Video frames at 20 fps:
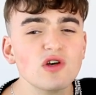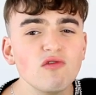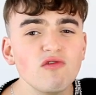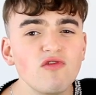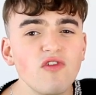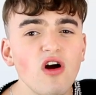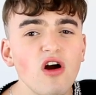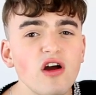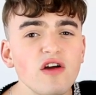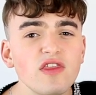so
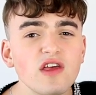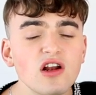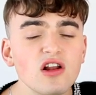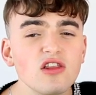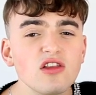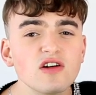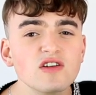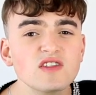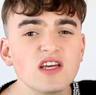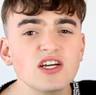far that it
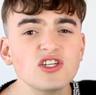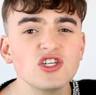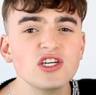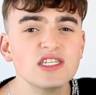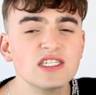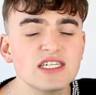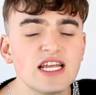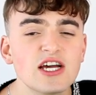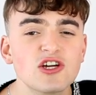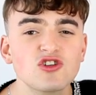looks like she
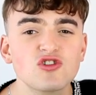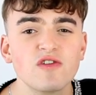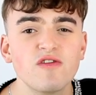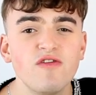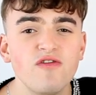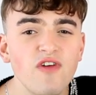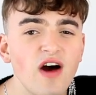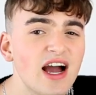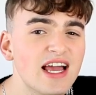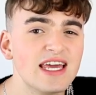has an extra
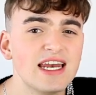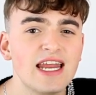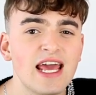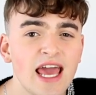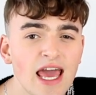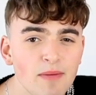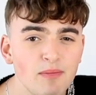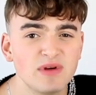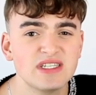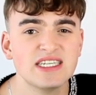fucking
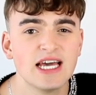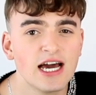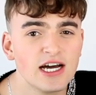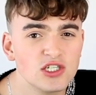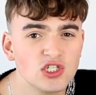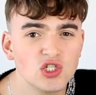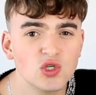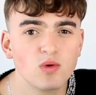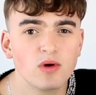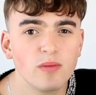hip
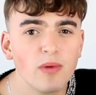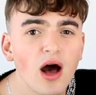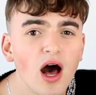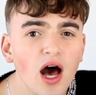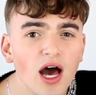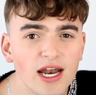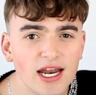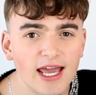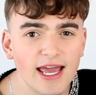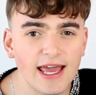attached to her
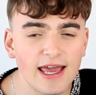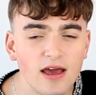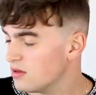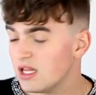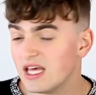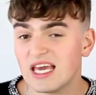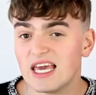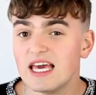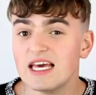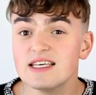body?
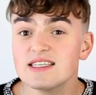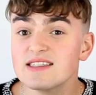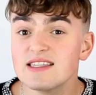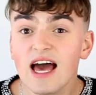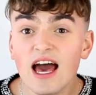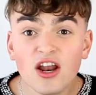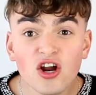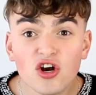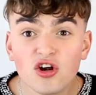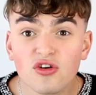Like, is
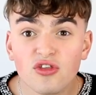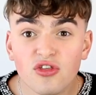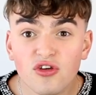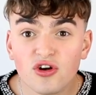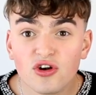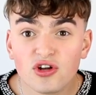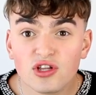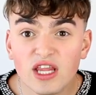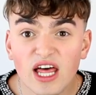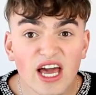that her
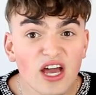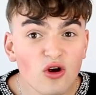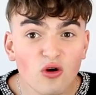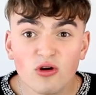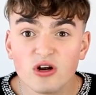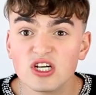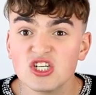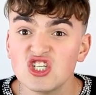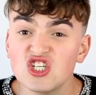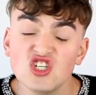third leg
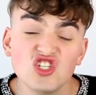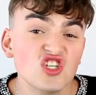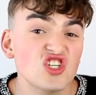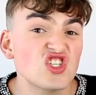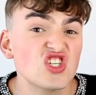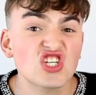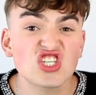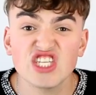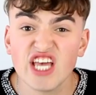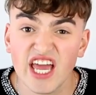or is she
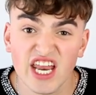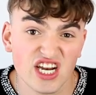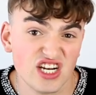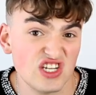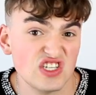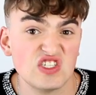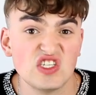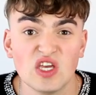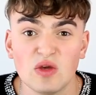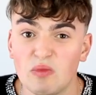just excited
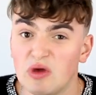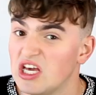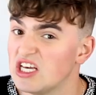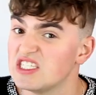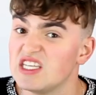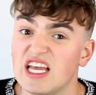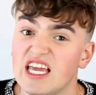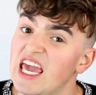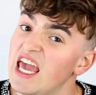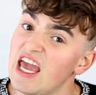to see me?
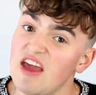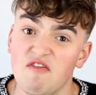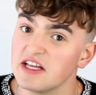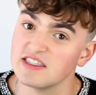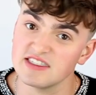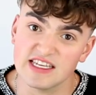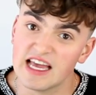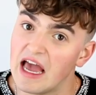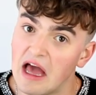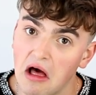Because I
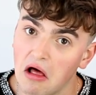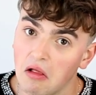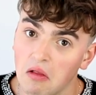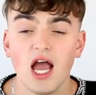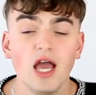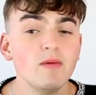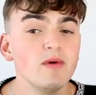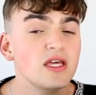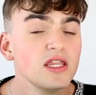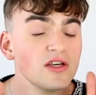can't tell.
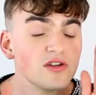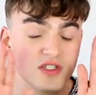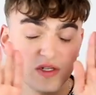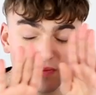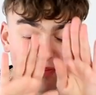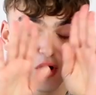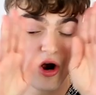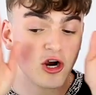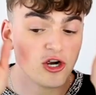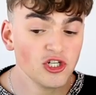I mean, there's a
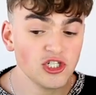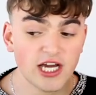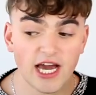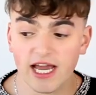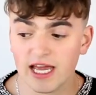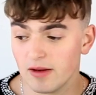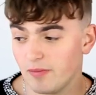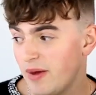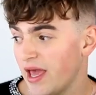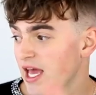bar
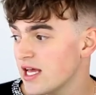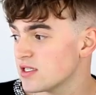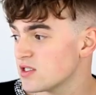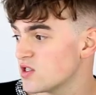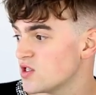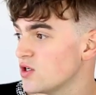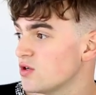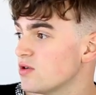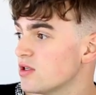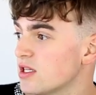jacket
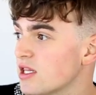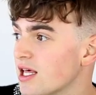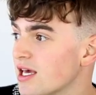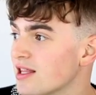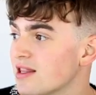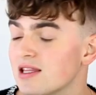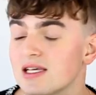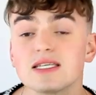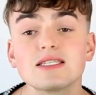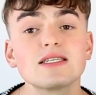pantsuit and
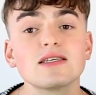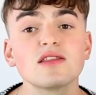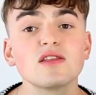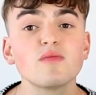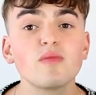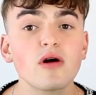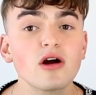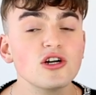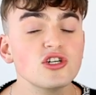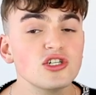like, listen, the
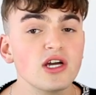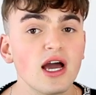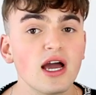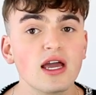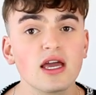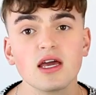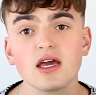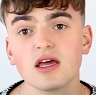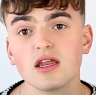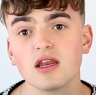bar
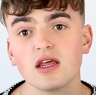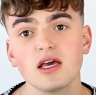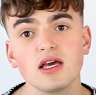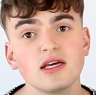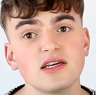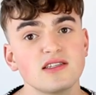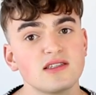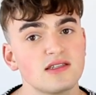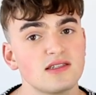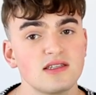jacket
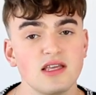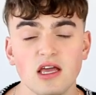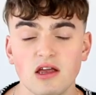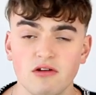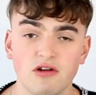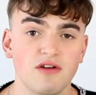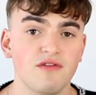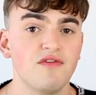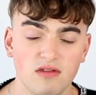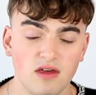is a
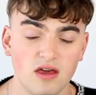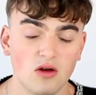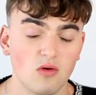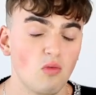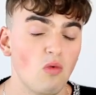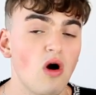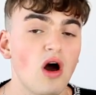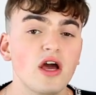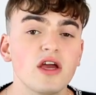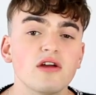sacred
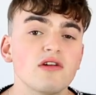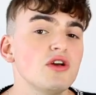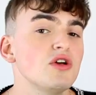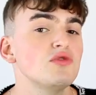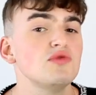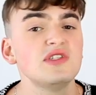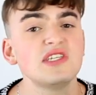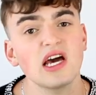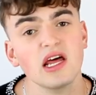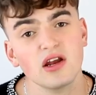thing. Why are
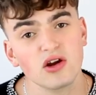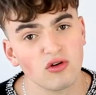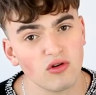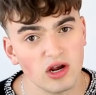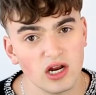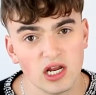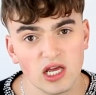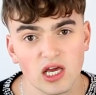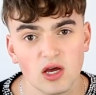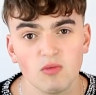you
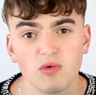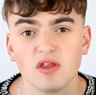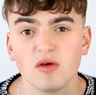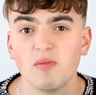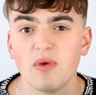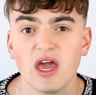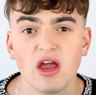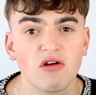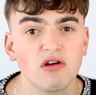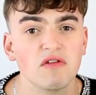denigrating it with a
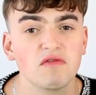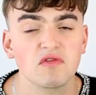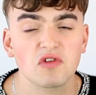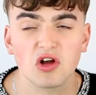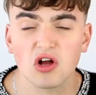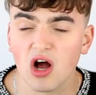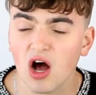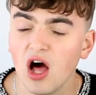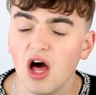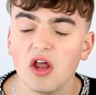pair of
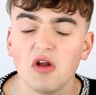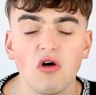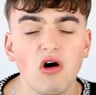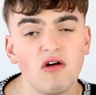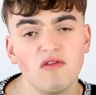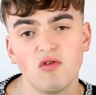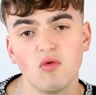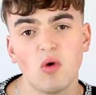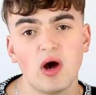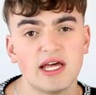god
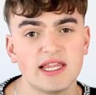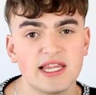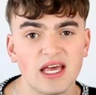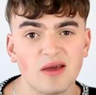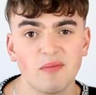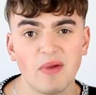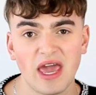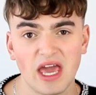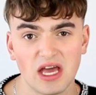awful wide leg